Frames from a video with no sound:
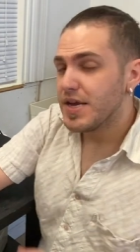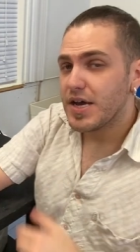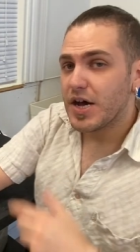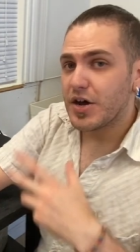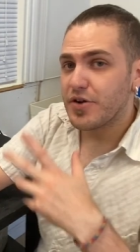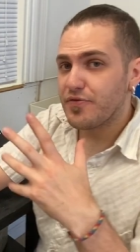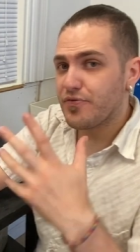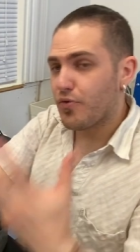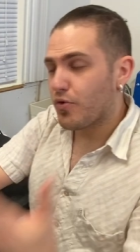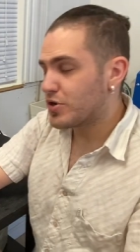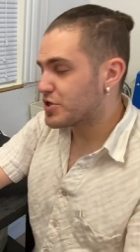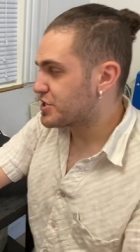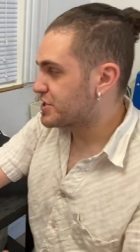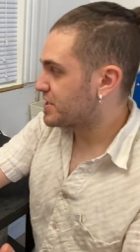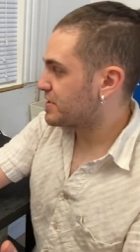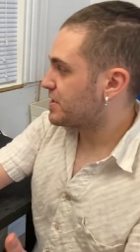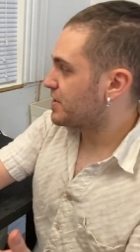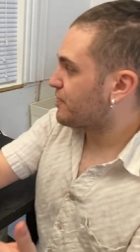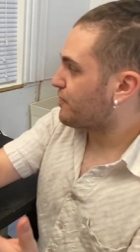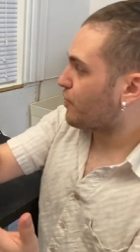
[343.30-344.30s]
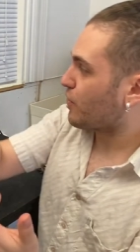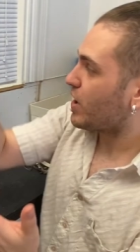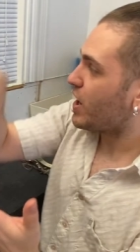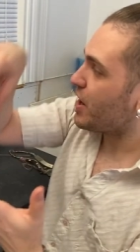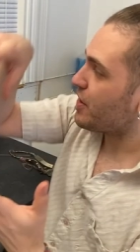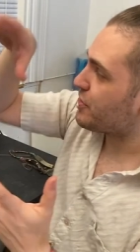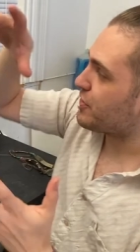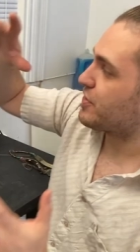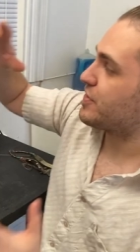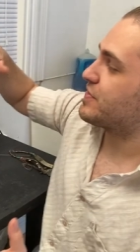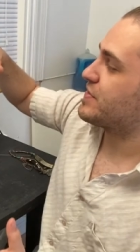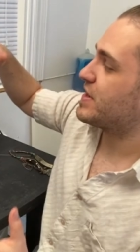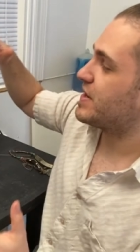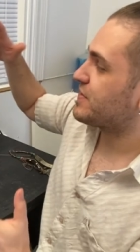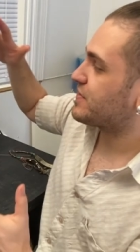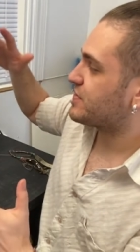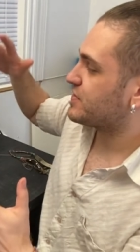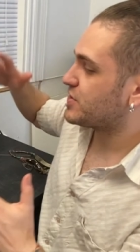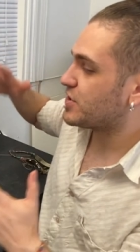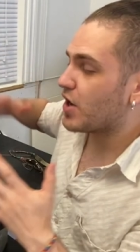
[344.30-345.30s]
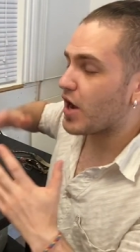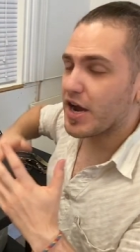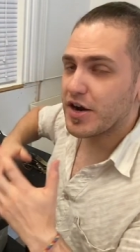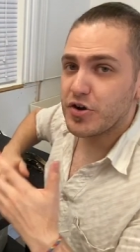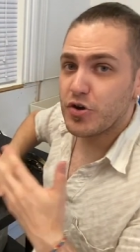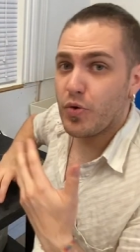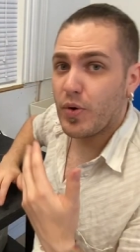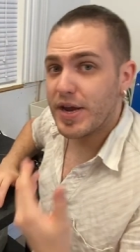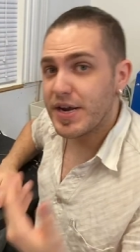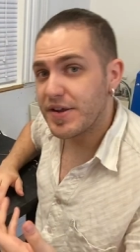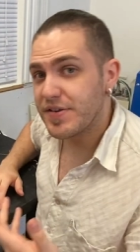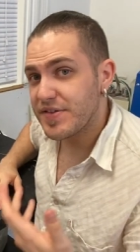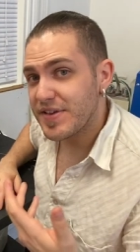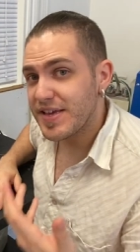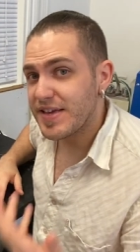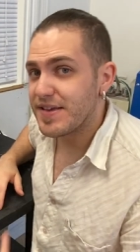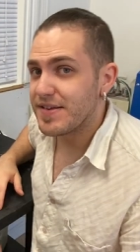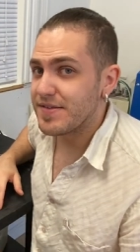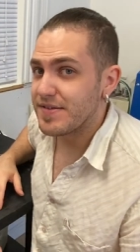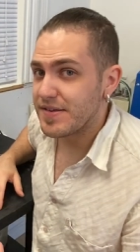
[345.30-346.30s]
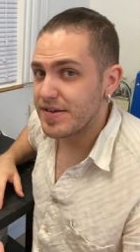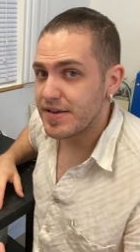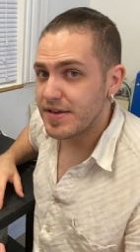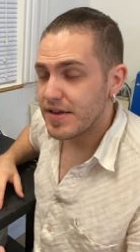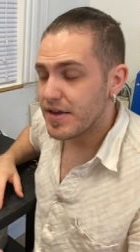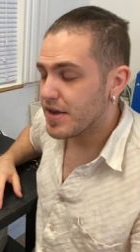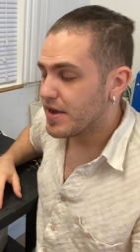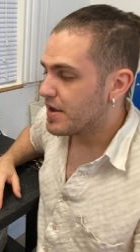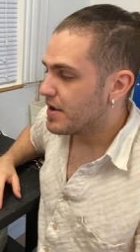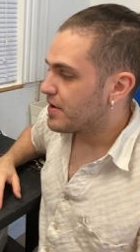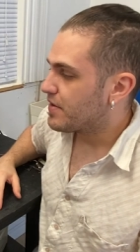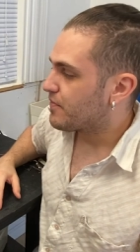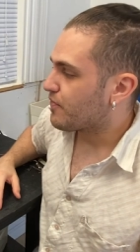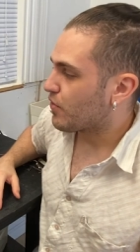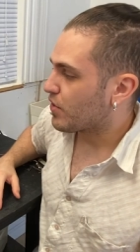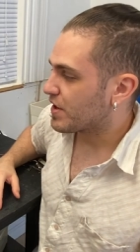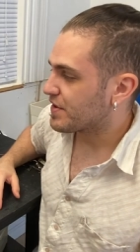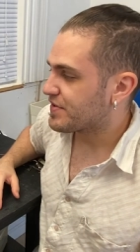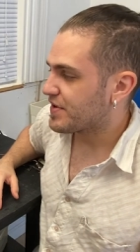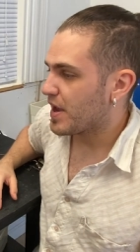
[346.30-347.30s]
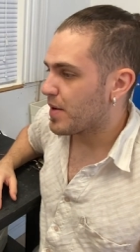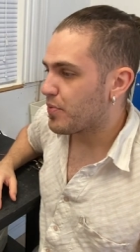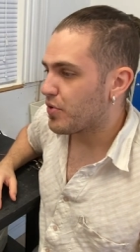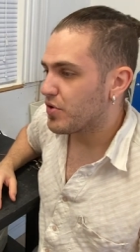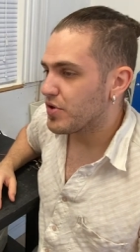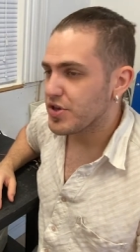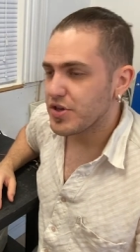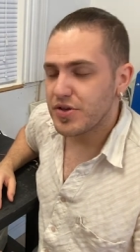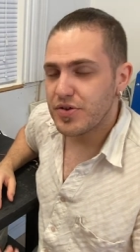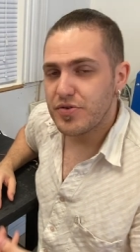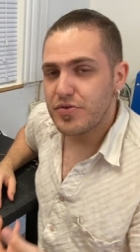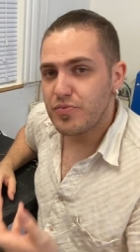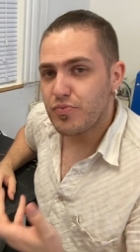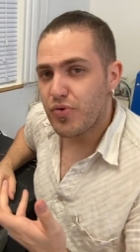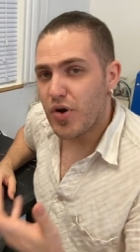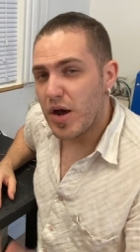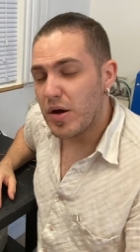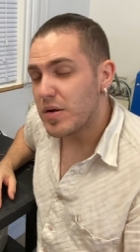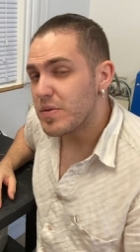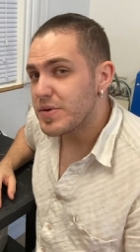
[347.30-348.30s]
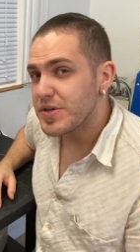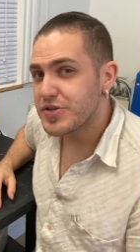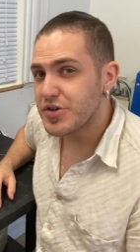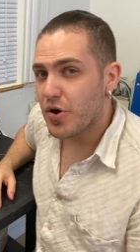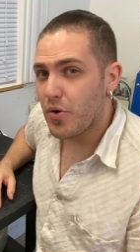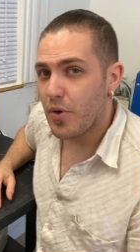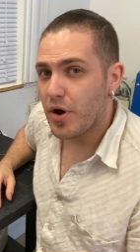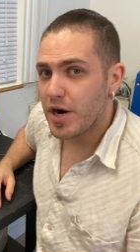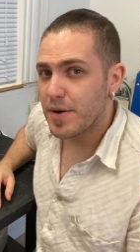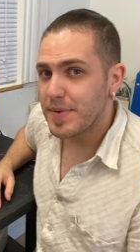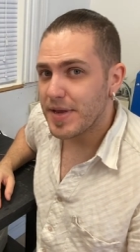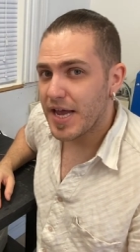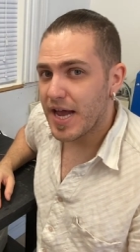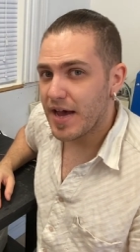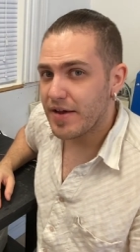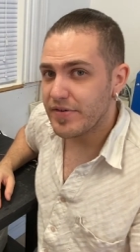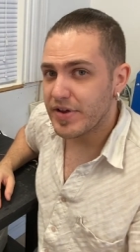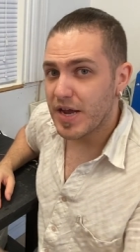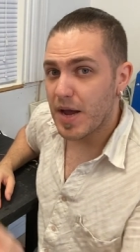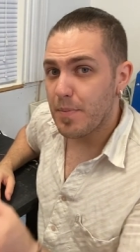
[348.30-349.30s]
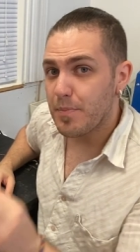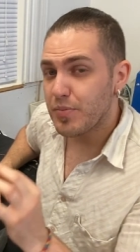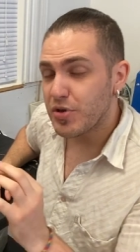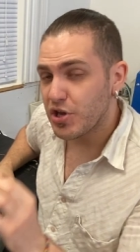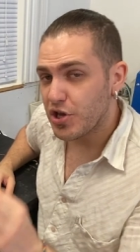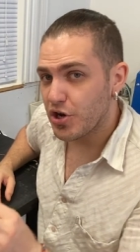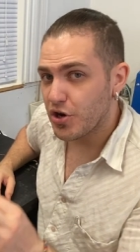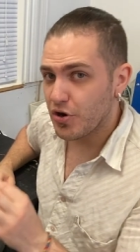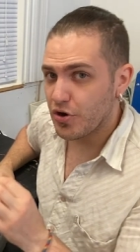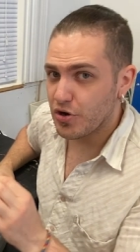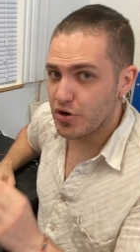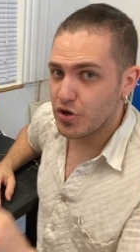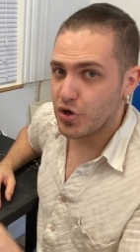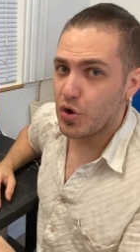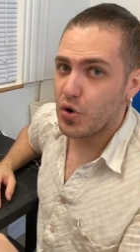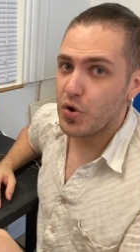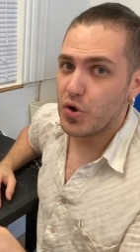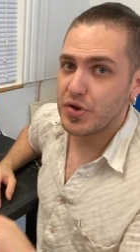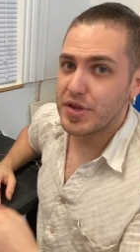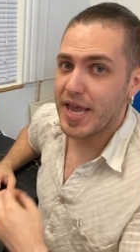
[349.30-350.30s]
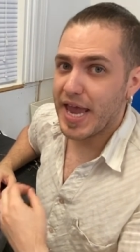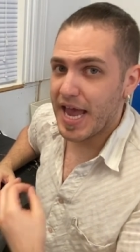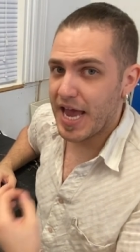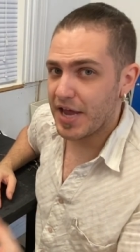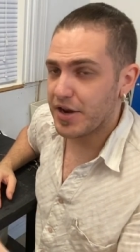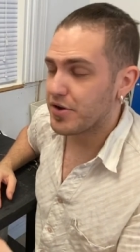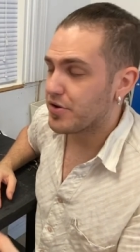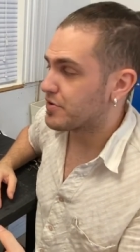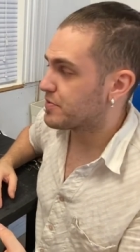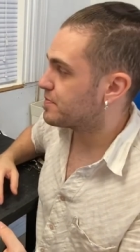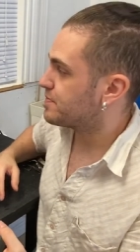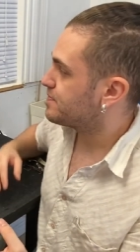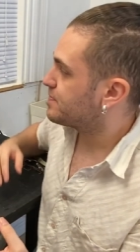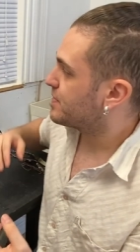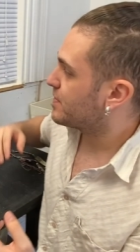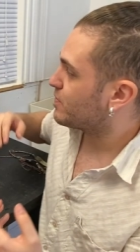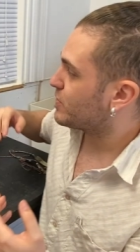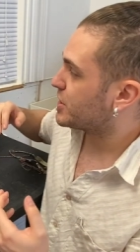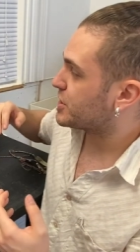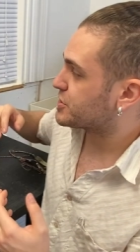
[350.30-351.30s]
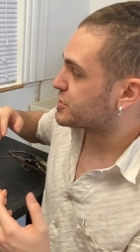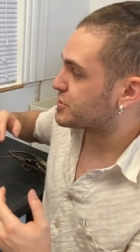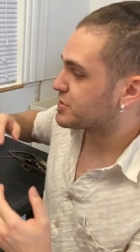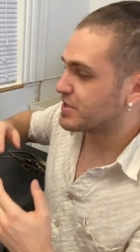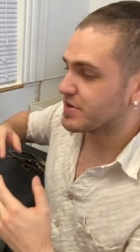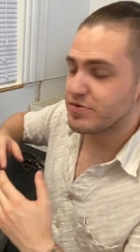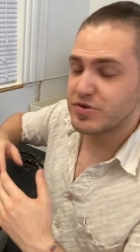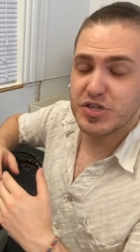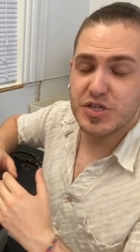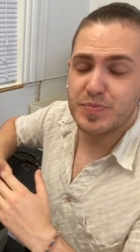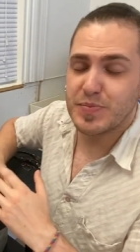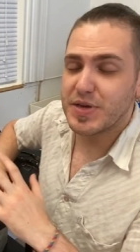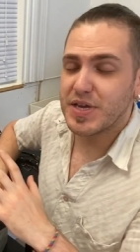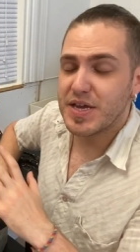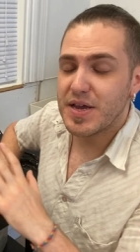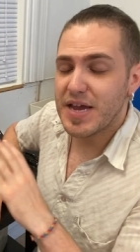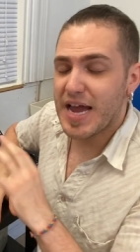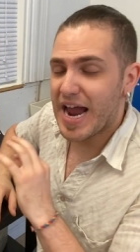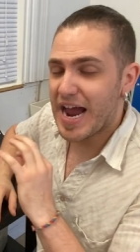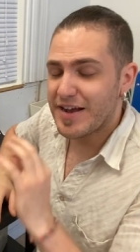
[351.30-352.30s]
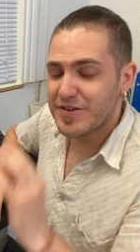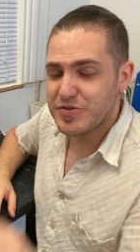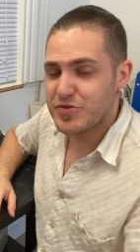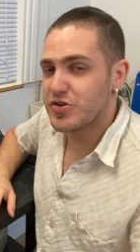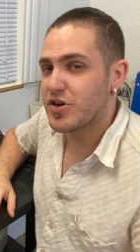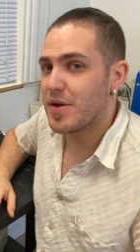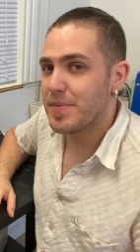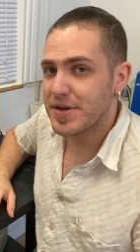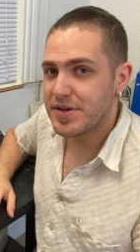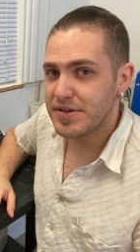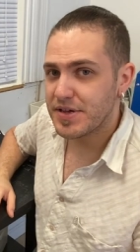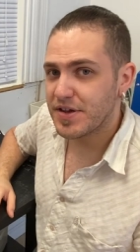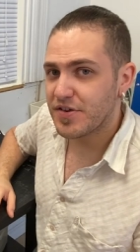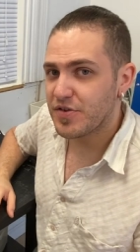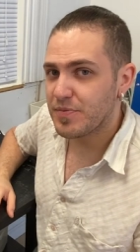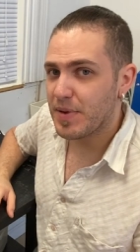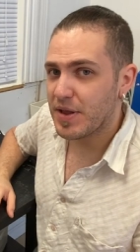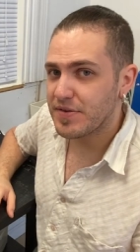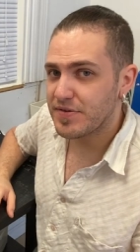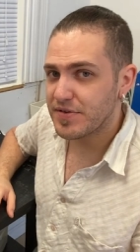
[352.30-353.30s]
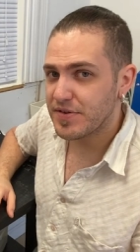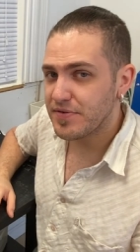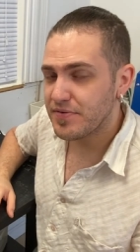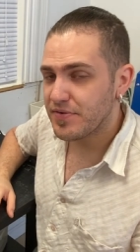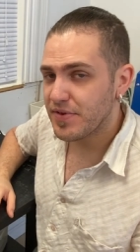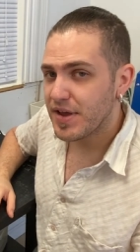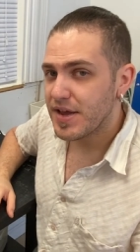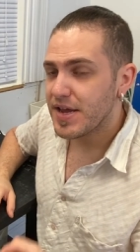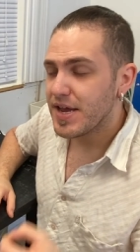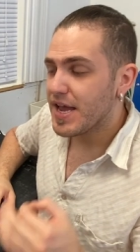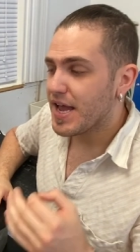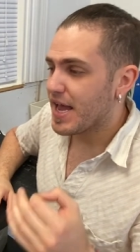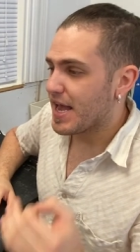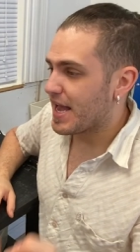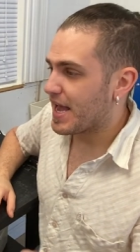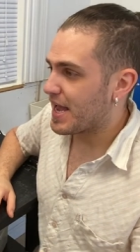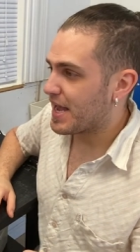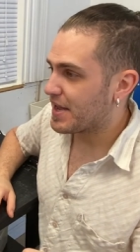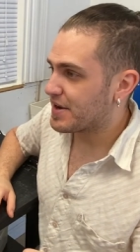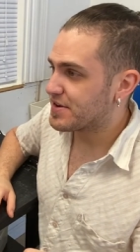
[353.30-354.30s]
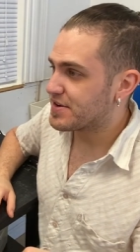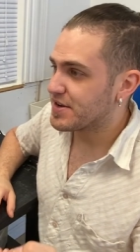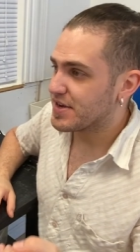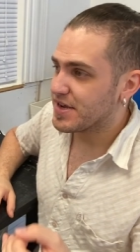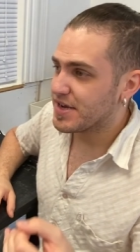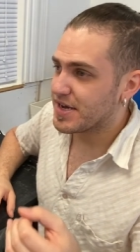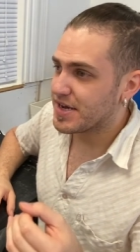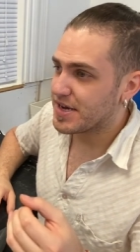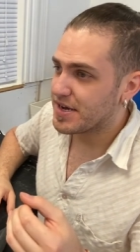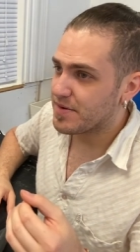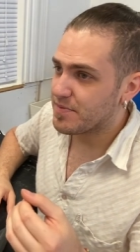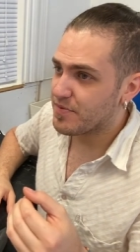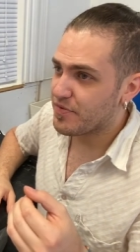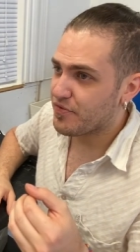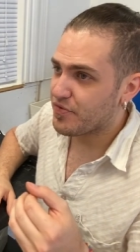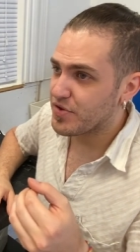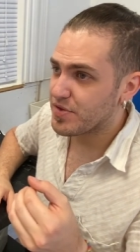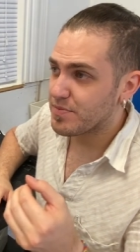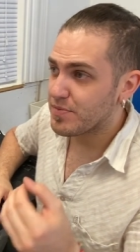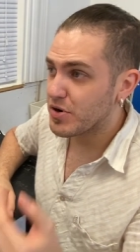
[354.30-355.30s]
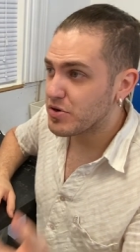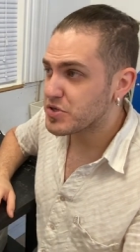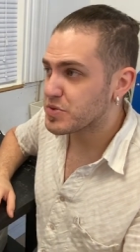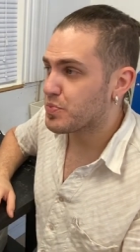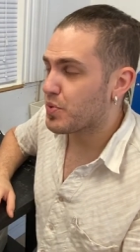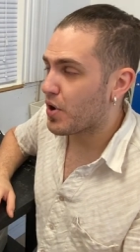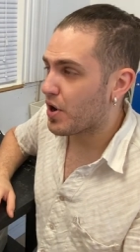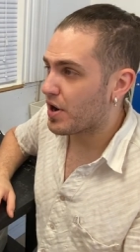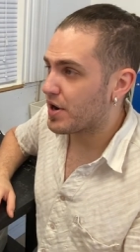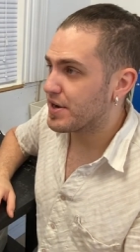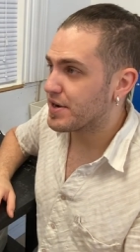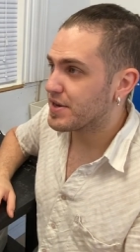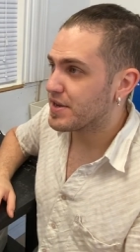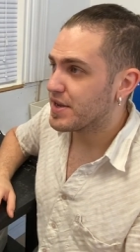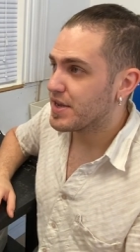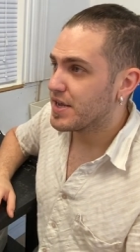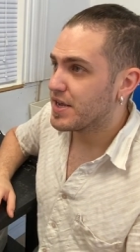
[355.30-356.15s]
Unfortunately for others, it's not quite as easy. For example, you probably don't want to be having a pure gold anode, which would just be astronomically expensive. And um, for the most part,